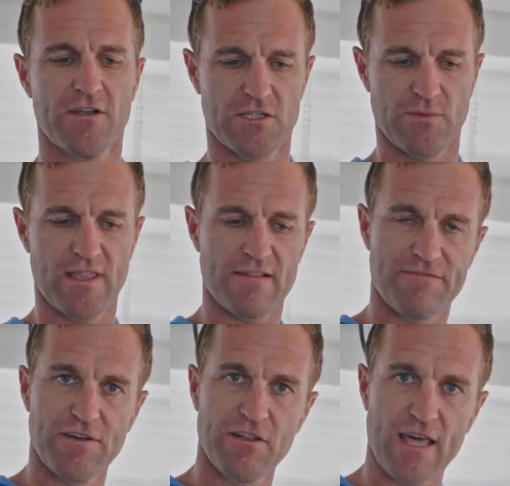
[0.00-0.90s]
So we then
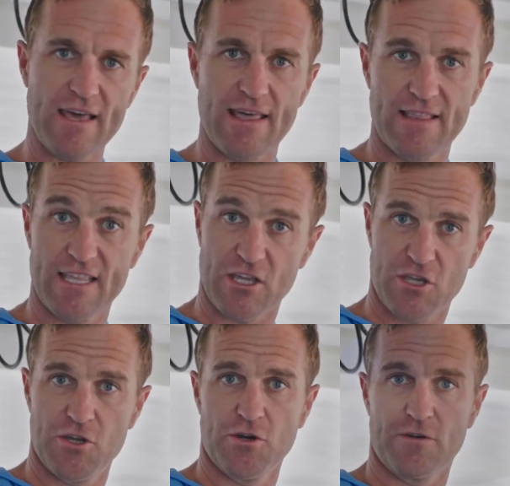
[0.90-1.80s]
fill that and let it
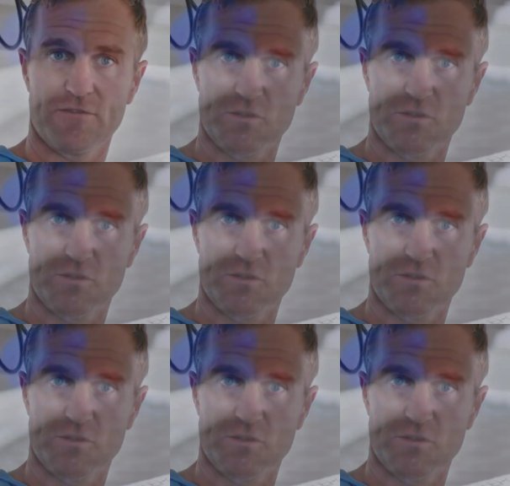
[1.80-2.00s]
cure for